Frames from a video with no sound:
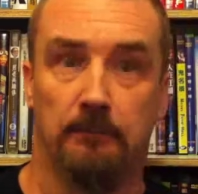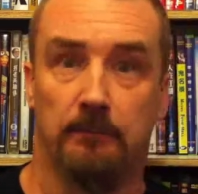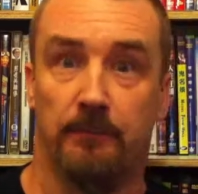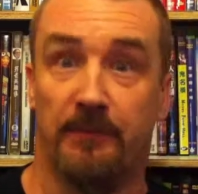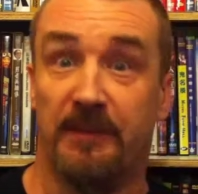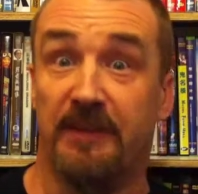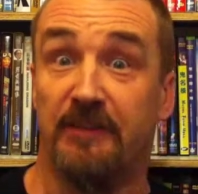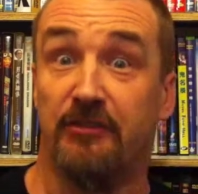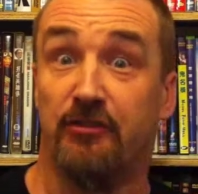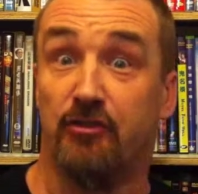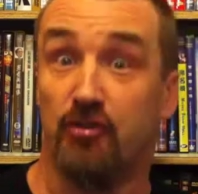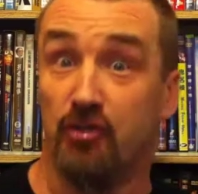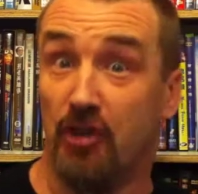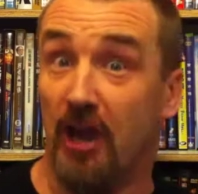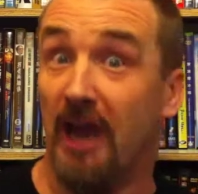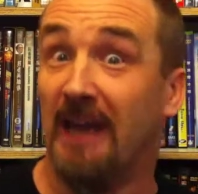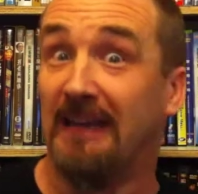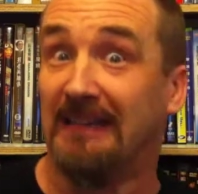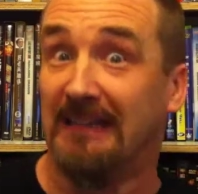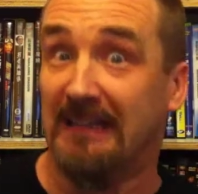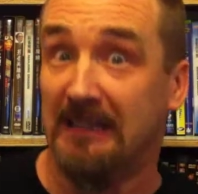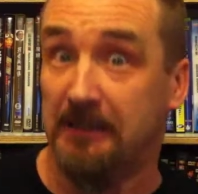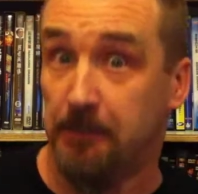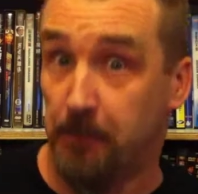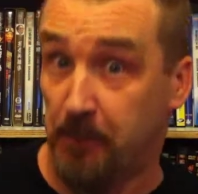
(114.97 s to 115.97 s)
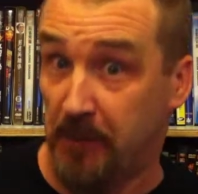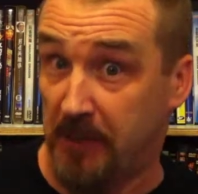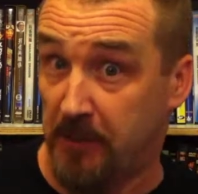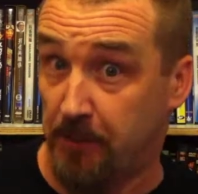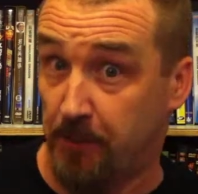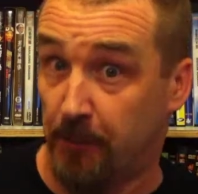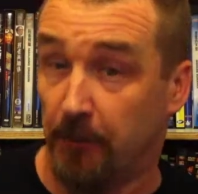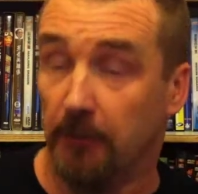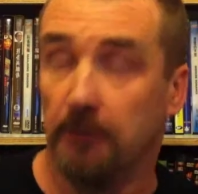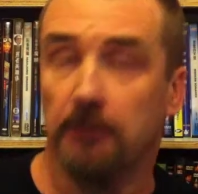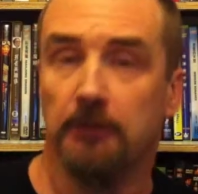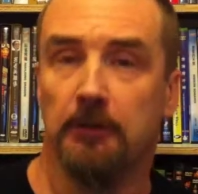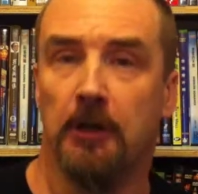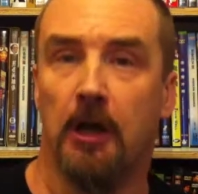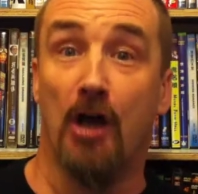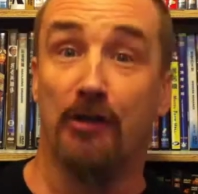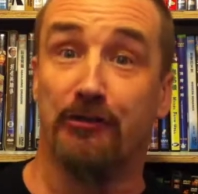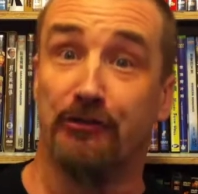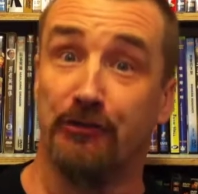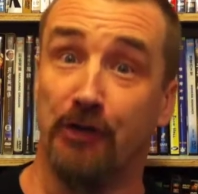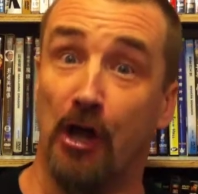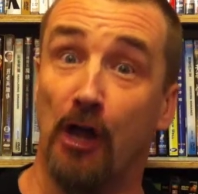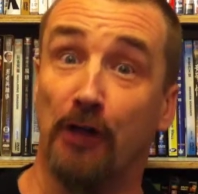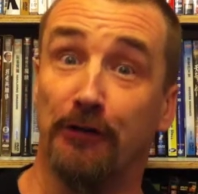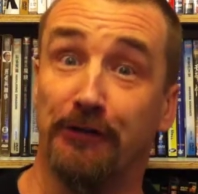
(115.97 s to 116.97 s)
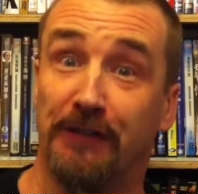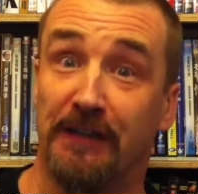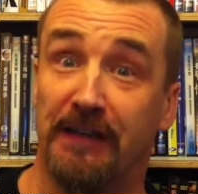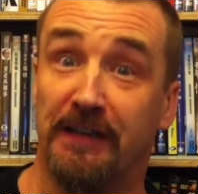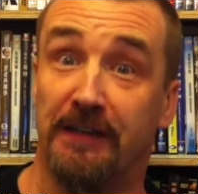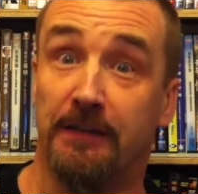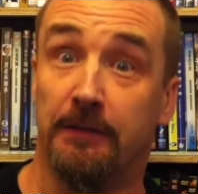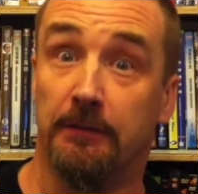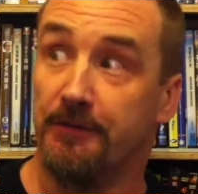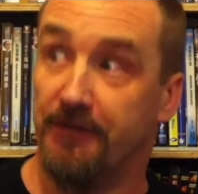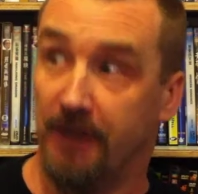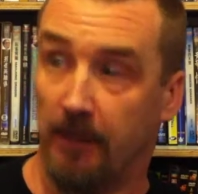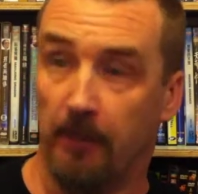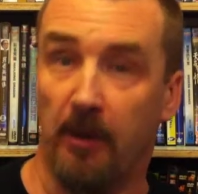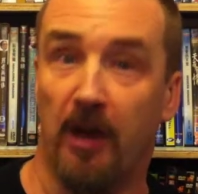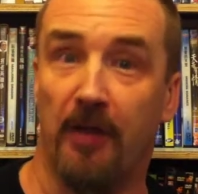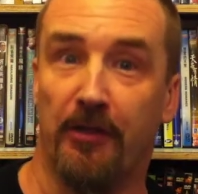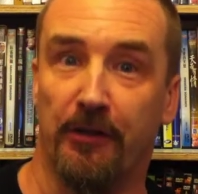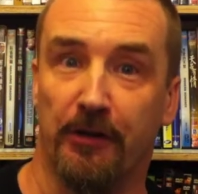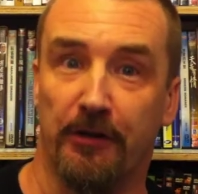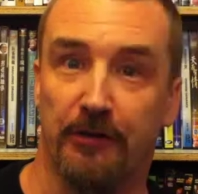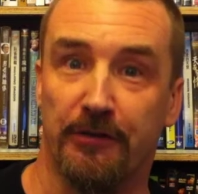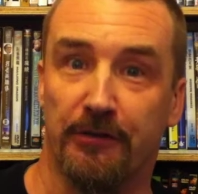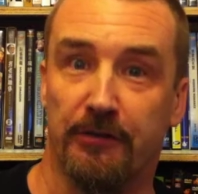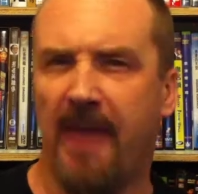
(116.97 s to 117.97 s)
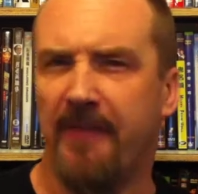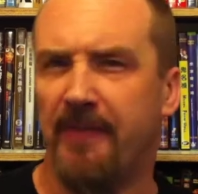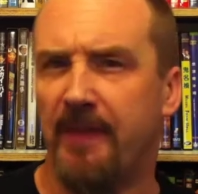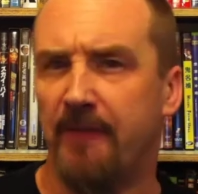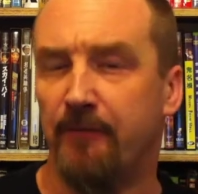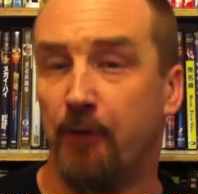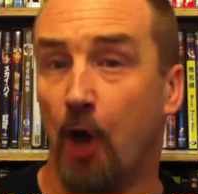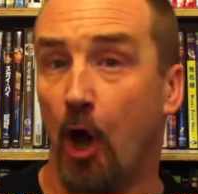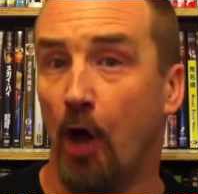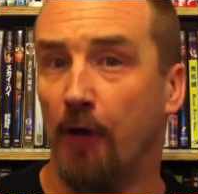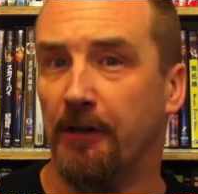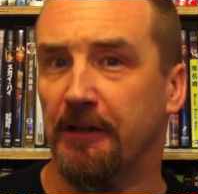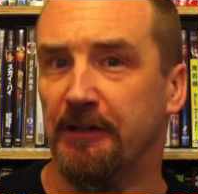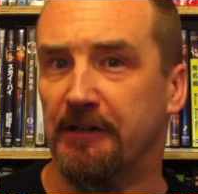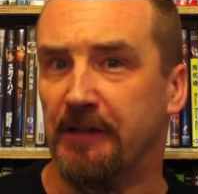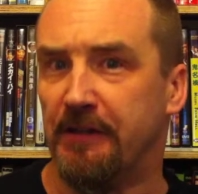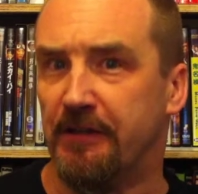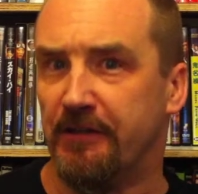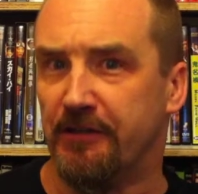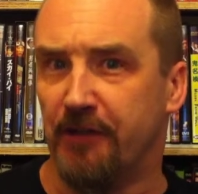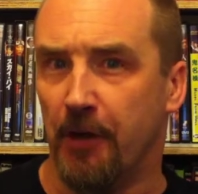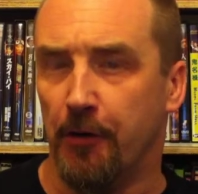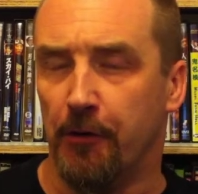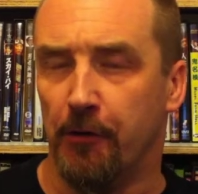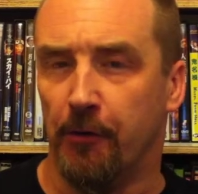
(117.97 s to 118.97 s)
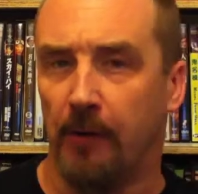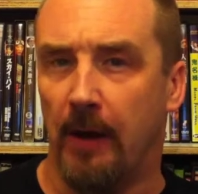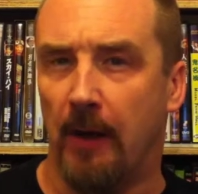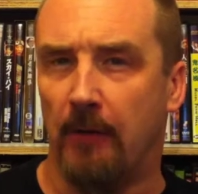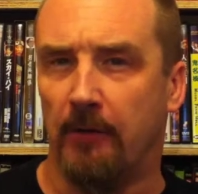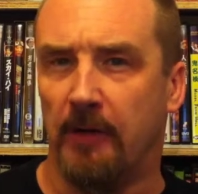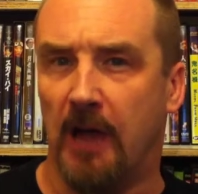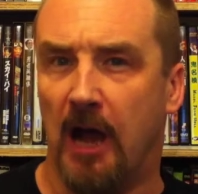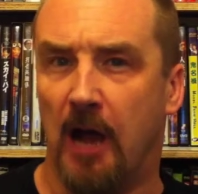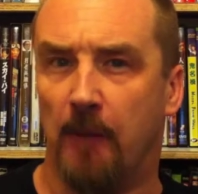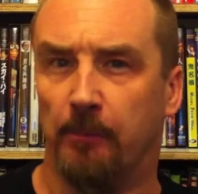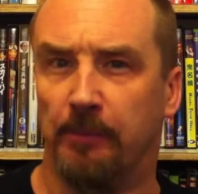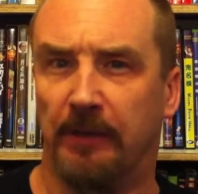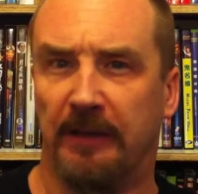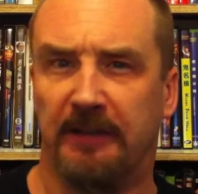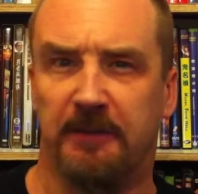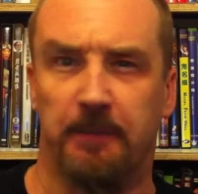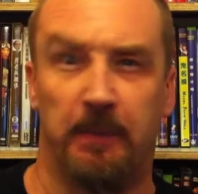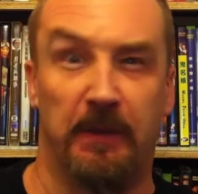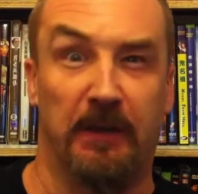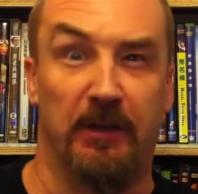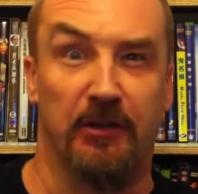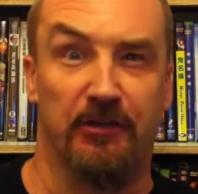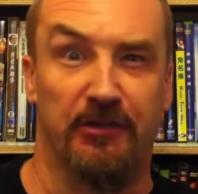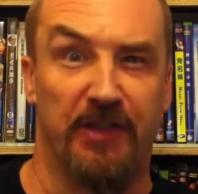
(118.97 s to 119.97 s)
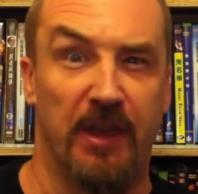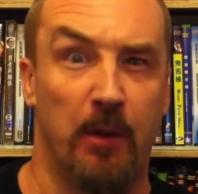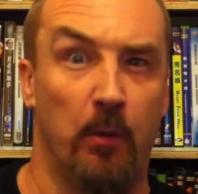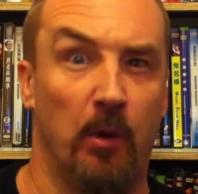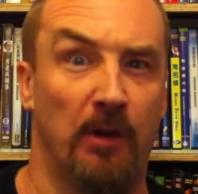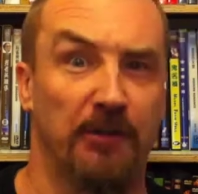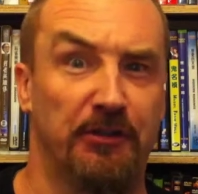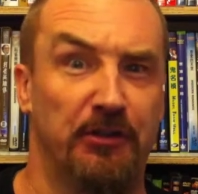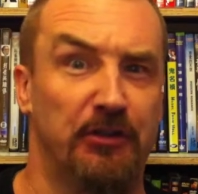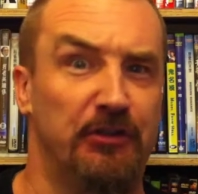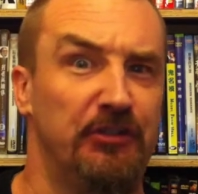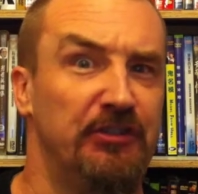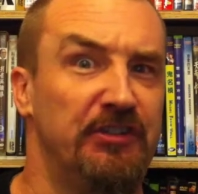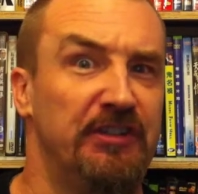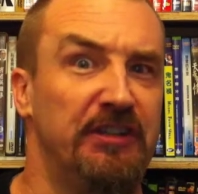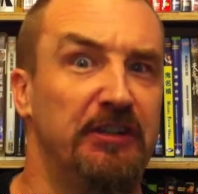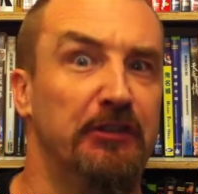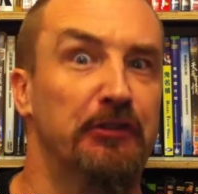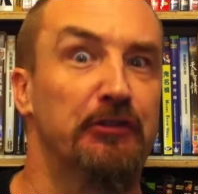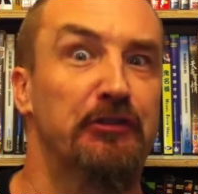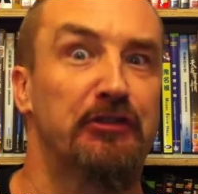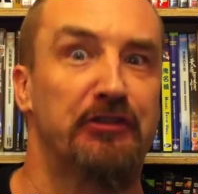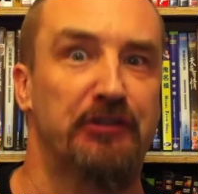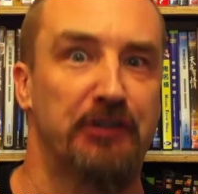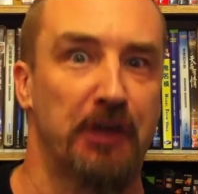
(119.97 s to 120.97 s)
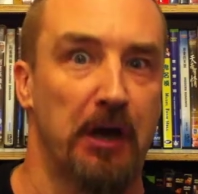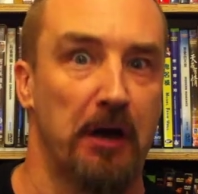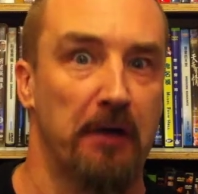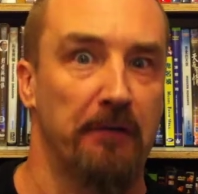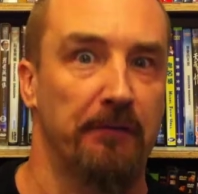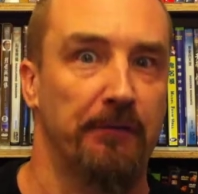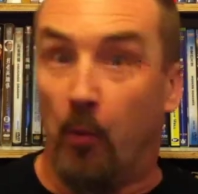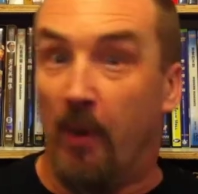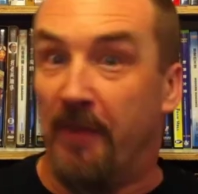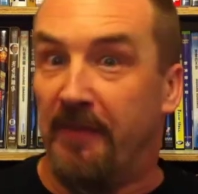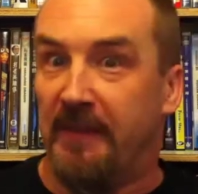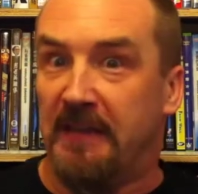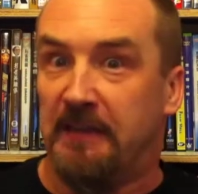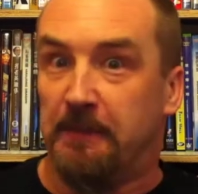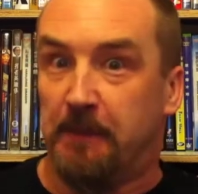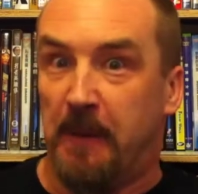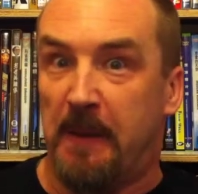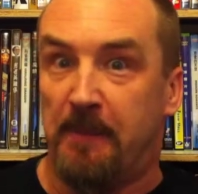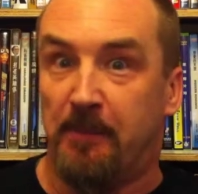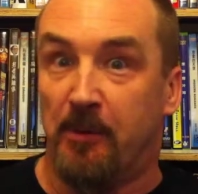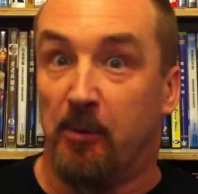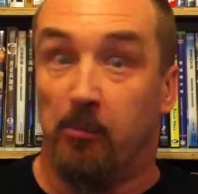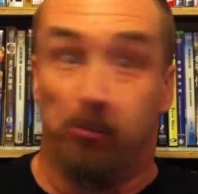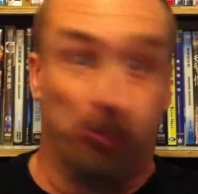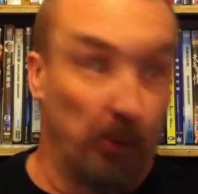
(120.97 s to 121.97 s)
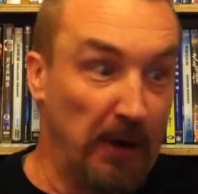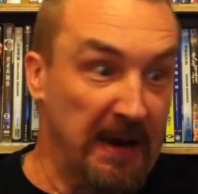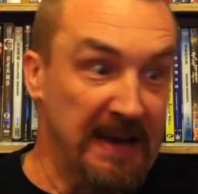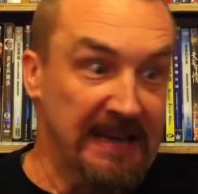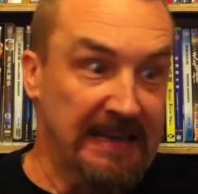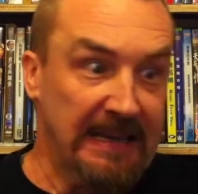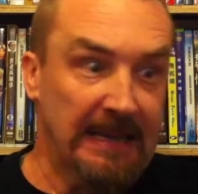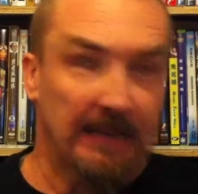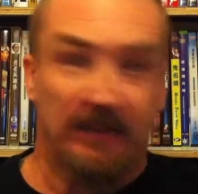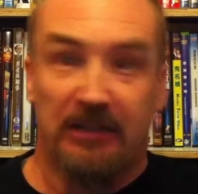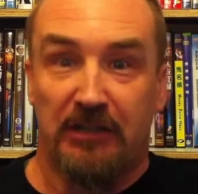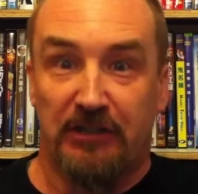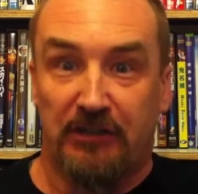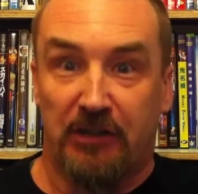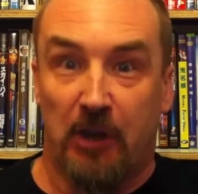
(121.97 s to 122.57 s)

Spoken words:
these Chinese people assaulted some others, and they've gone into this underground complex because they want to steal stuff. When these people break into